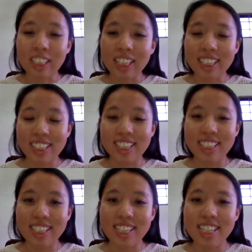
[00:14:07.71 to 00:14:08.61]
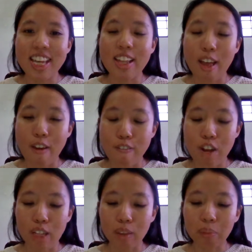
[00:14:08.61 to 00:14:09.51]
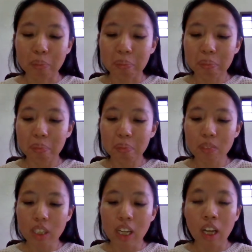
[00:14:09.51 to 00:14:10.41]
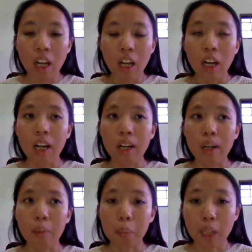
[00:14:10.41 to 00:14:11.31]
Take it easy and have fun.